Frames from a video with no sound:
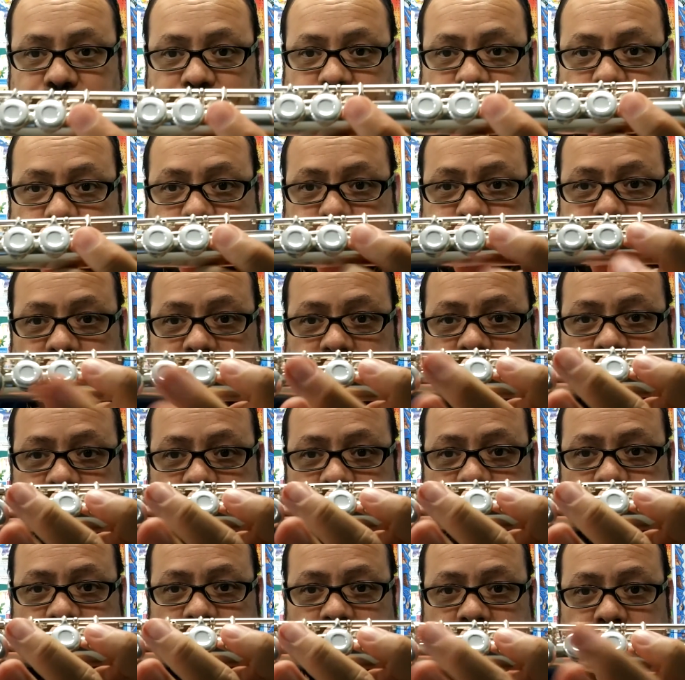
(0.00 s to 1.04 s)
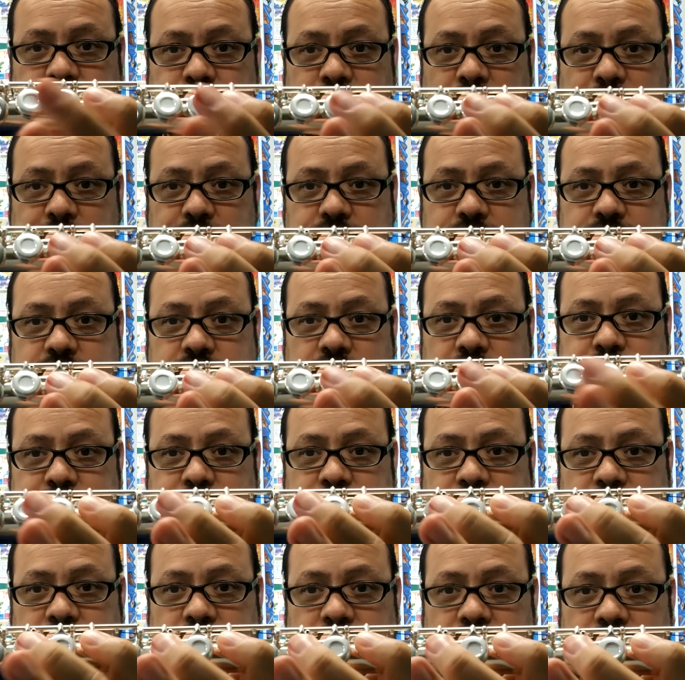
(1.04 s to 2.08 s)
First button, remember
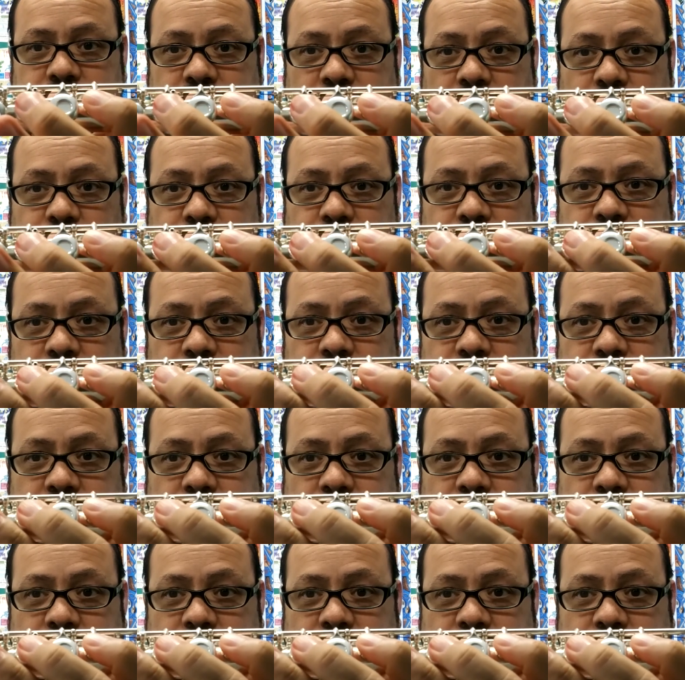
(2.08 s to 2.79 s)
skip. That one,